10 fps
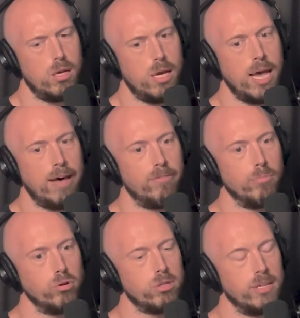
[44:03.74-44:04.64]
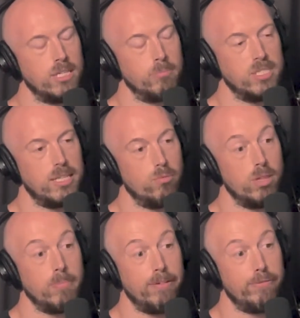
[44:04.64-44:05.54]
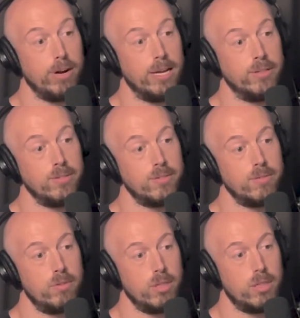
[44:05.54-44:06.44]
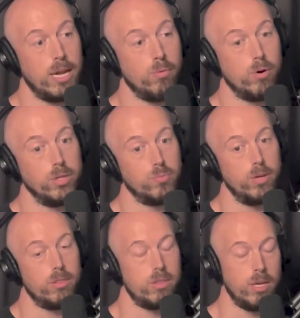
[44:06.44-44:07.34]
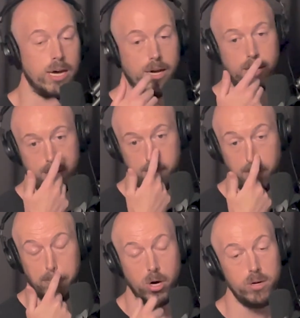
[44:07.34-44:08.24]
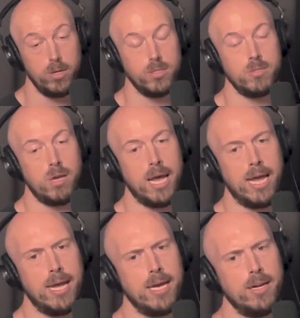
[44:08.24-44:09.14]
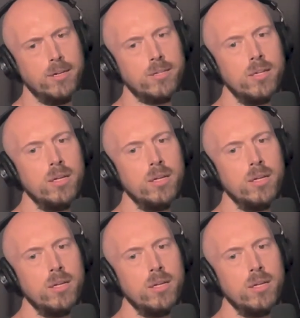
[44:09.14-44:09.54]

have emotional intimacy with my friends than it was with my partners. And